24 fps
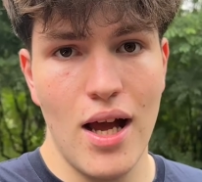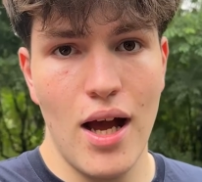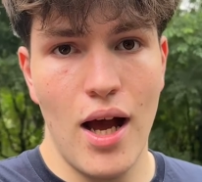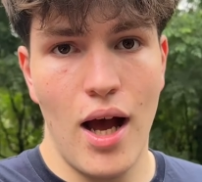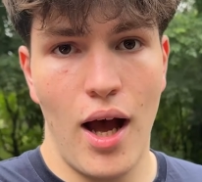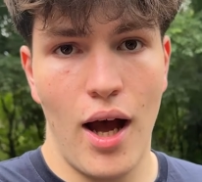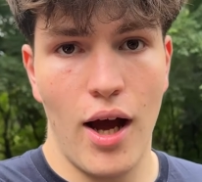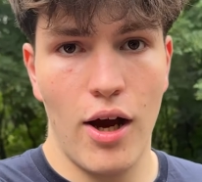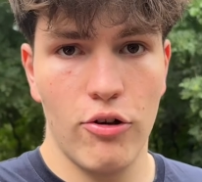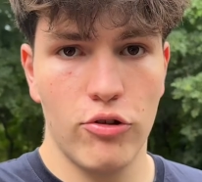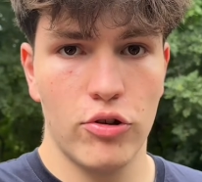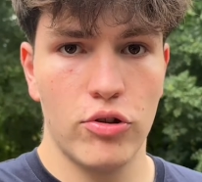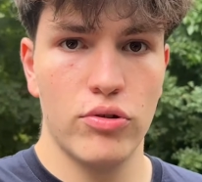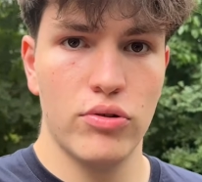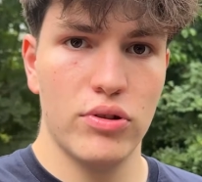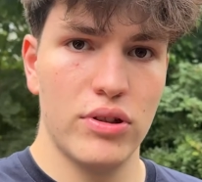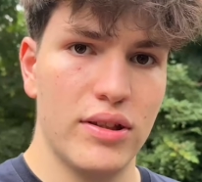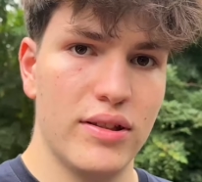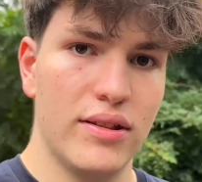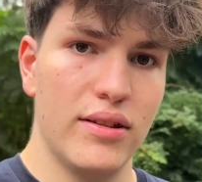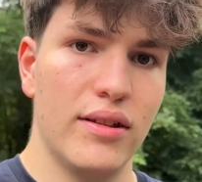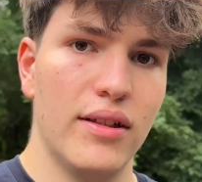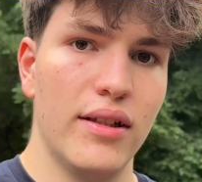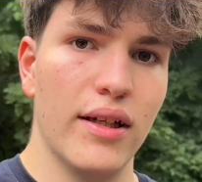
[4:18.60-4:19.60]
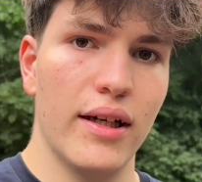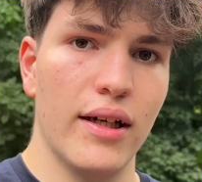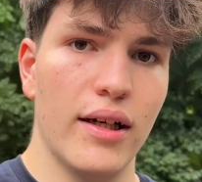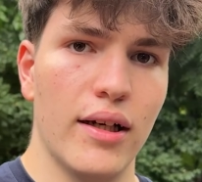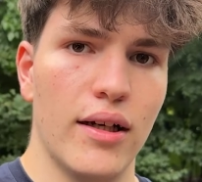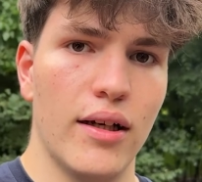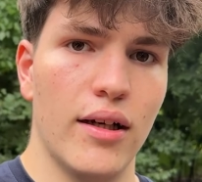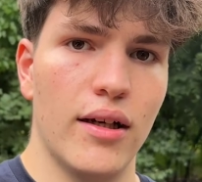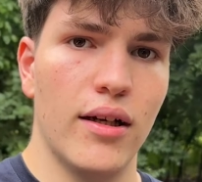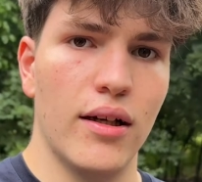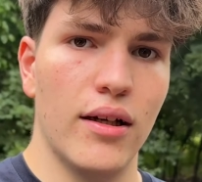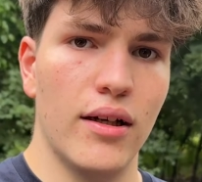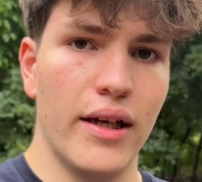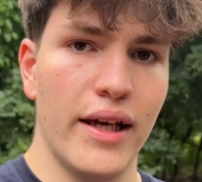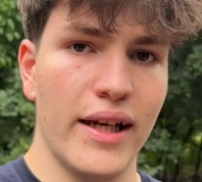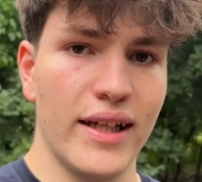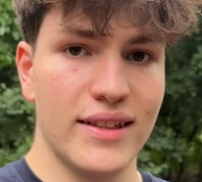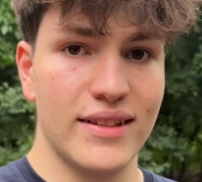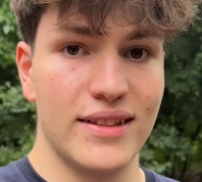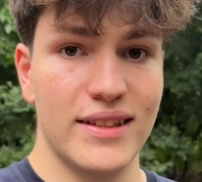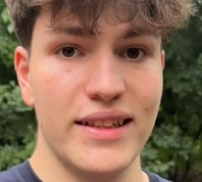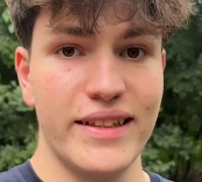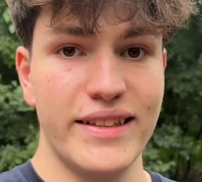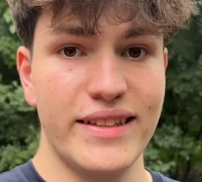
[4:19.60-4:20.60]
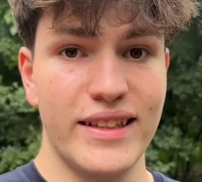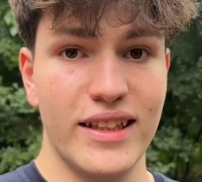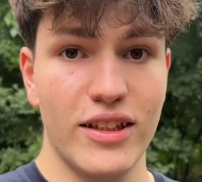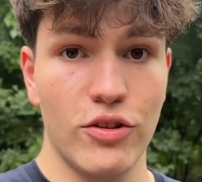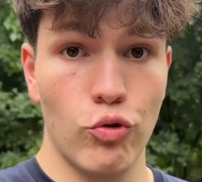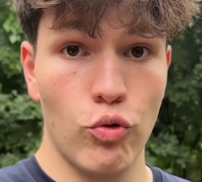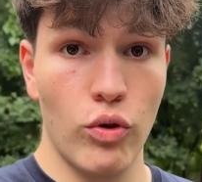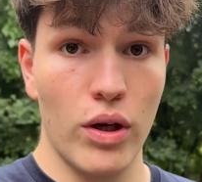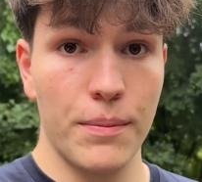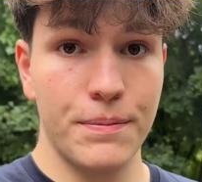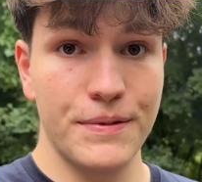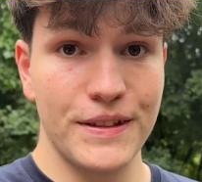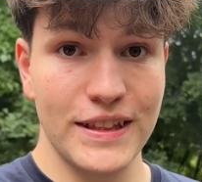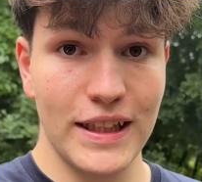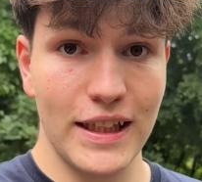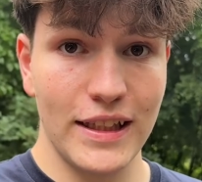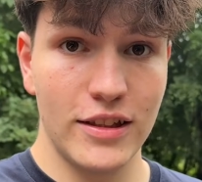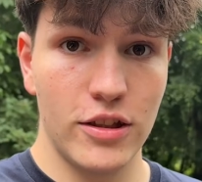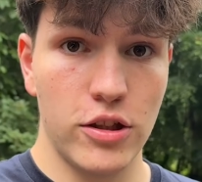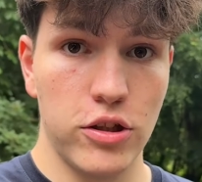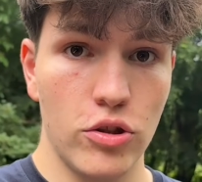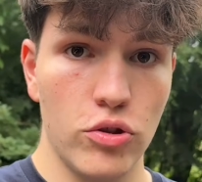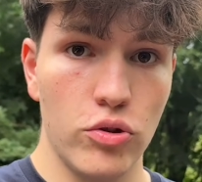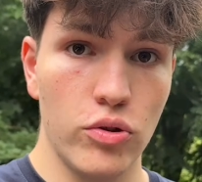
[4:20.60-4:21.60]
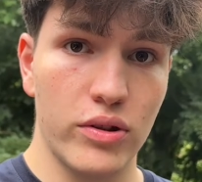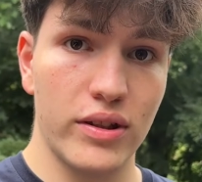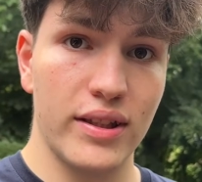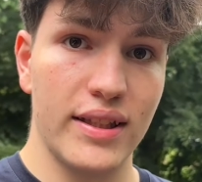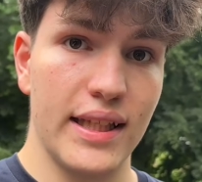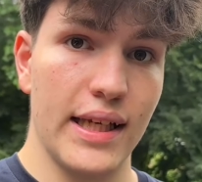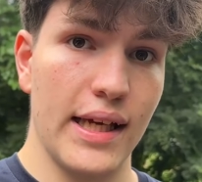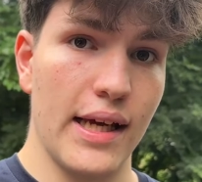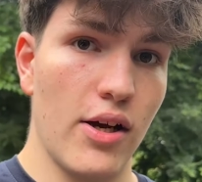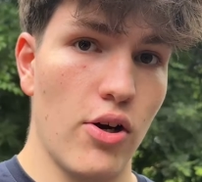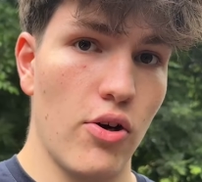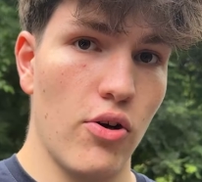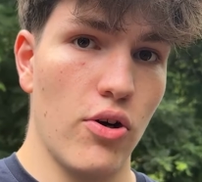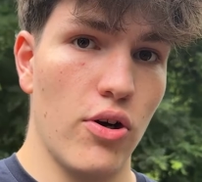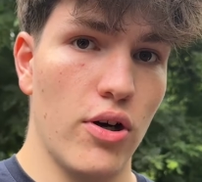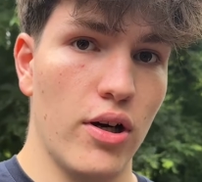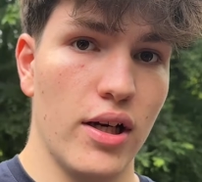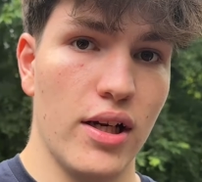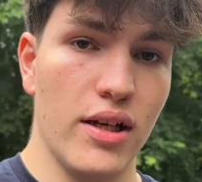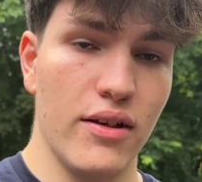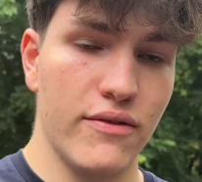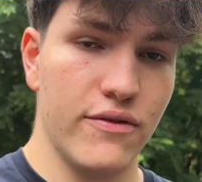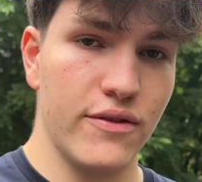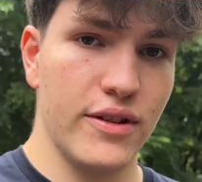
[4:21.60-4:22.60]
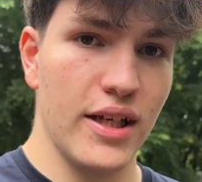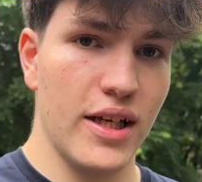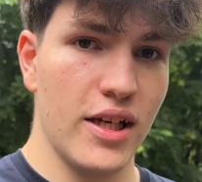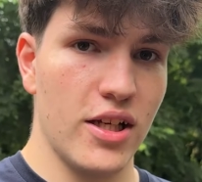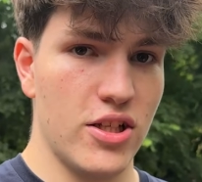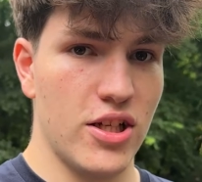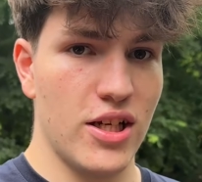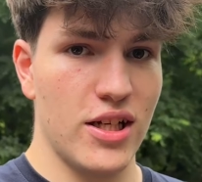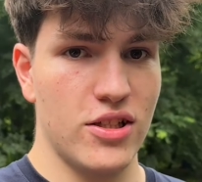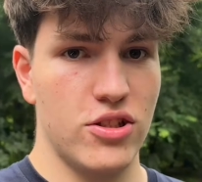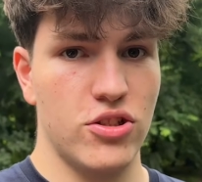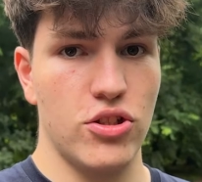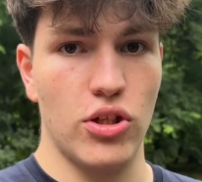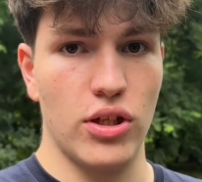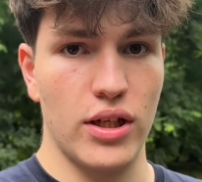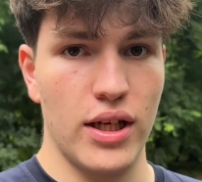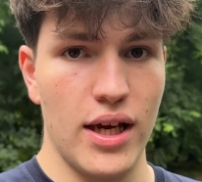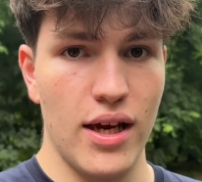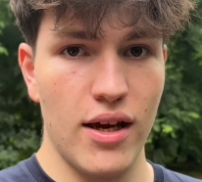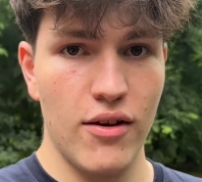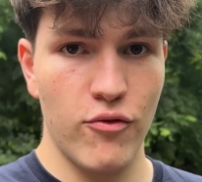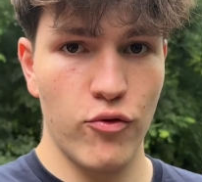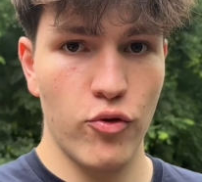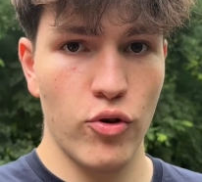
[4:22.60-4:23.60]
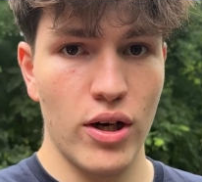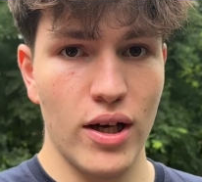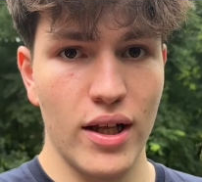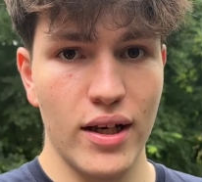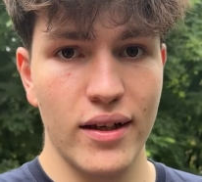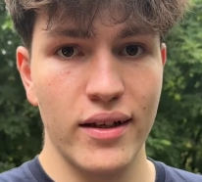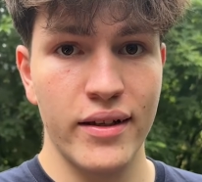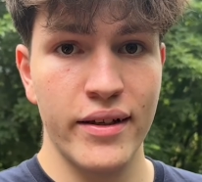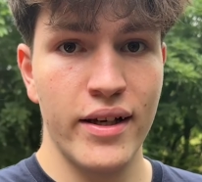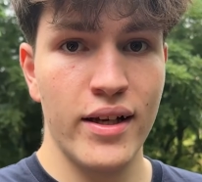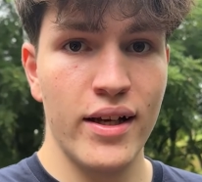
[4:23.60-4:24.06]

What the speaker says: how good the existing website looks, or if they just don't have one.